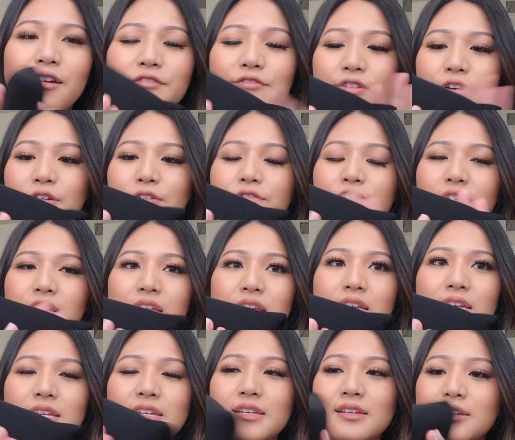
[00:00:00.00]

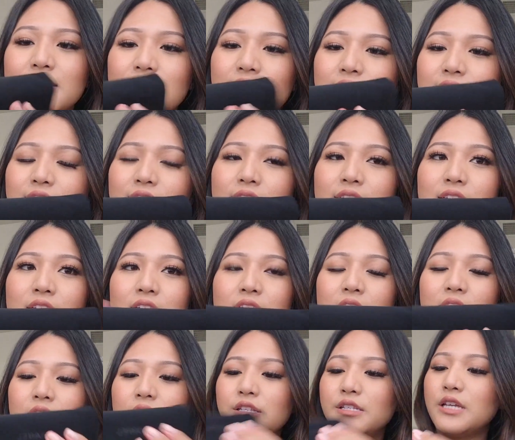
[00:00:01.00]
velvety
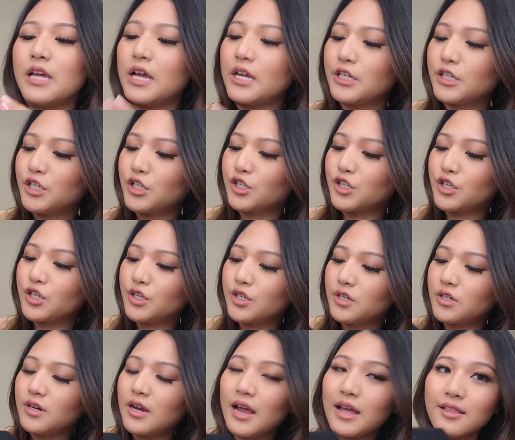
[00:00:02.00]

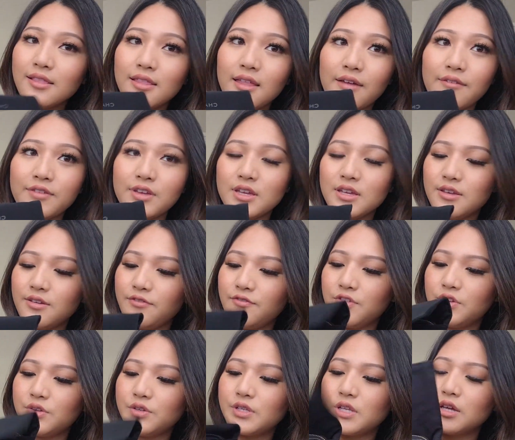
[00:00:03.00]
texture. I love it. It
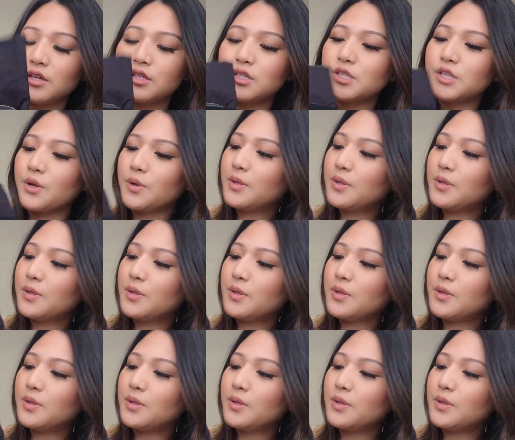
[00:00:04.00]
feels so